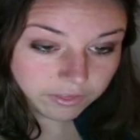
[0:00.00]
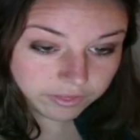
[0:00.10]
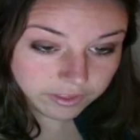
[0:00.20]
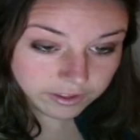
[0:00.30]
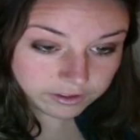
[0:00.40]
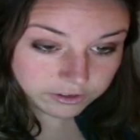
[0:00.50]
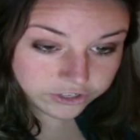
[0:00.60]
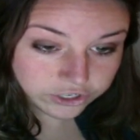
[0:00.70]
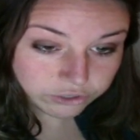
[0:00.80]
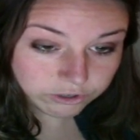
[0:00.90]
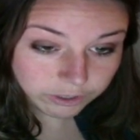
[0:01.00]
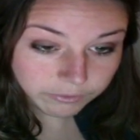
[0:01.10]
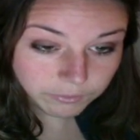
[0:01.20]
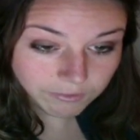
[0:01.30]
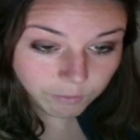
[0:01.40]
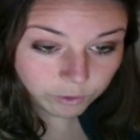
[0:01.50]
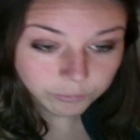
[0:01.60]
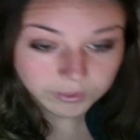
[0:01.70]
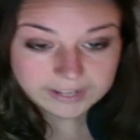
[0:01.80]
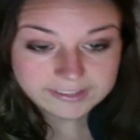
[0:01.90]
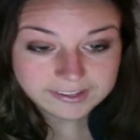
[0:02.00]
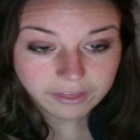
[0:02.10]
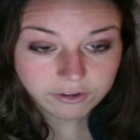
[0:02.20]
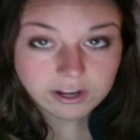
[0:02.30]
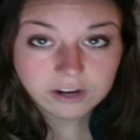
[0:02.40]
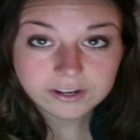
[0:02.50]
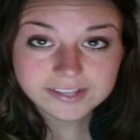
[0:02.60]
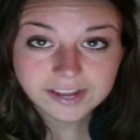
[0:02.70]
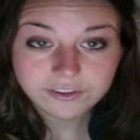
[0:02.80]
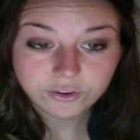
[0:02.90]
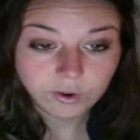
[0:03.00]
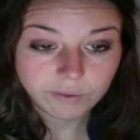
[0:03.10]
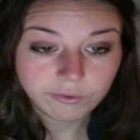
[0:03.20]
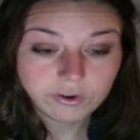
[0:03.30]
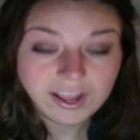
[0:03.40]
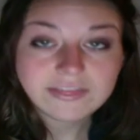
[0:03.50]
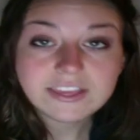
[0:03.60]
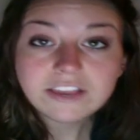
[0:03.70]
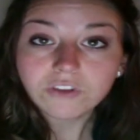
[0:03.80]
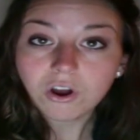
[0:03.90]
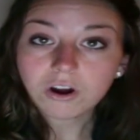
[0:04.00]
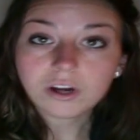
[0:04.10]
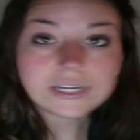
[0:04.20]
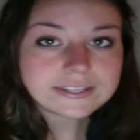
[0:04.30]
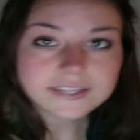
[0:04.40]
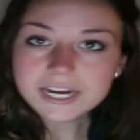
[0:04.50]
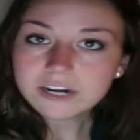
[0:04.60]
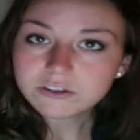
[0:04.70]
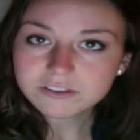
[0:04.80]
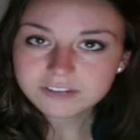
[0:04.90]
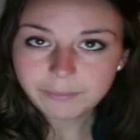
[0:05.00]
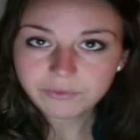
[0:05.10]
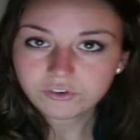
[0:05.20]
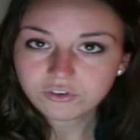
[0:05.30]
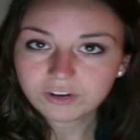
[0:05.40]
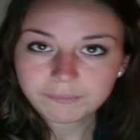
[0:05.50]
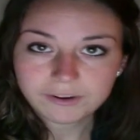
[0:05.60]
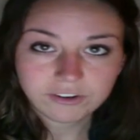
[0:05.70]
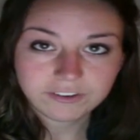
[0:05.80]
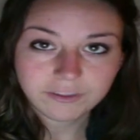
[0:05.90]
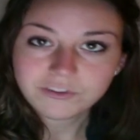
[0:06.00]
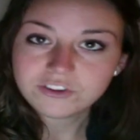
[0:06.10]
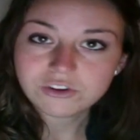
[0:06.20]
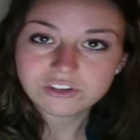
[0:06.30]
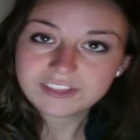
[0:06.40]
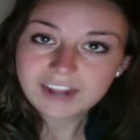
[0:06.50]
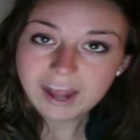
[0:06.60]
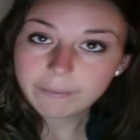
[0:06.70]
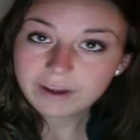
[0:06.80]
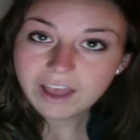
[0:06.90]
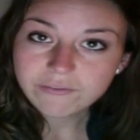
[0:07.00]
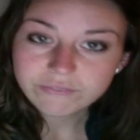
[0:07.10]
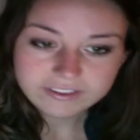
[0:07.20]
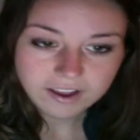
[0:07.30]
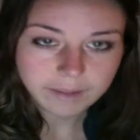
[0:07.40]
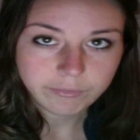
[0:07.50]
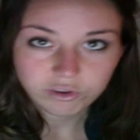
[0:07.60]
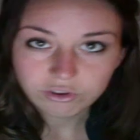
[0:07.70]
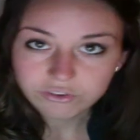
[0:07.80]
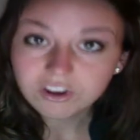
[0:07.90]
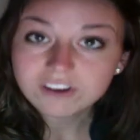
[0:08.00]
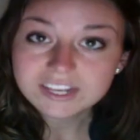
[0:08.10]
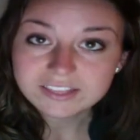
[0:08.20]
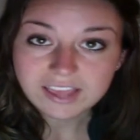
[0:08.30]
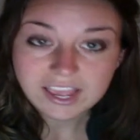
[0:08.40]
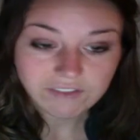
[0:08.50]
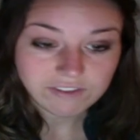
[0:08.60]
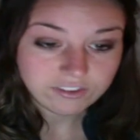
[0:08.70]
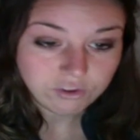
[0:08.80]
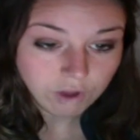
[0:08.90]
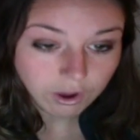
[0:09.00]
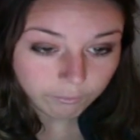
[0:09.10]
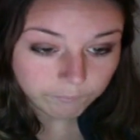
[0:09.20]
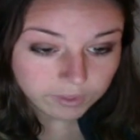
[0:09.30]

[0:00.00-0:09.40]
the two terms that we have multiplied together here inside the square root. And these are standard steps for trigonometric substitution that happen every time, so you'll start to get the hang of it as you go.